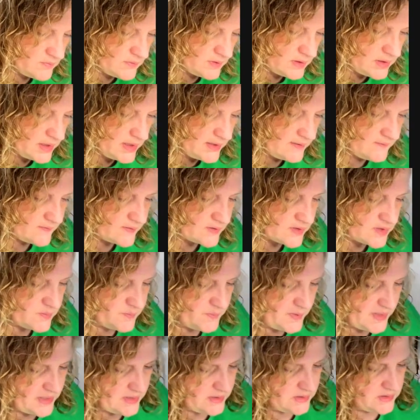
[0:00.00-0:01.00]
even
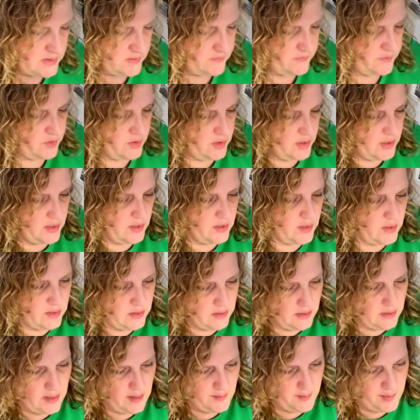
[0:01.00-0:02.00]
spaced if you're not good at
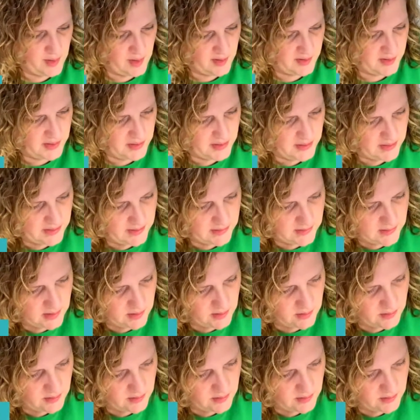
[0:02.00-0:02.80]
eyeballing it.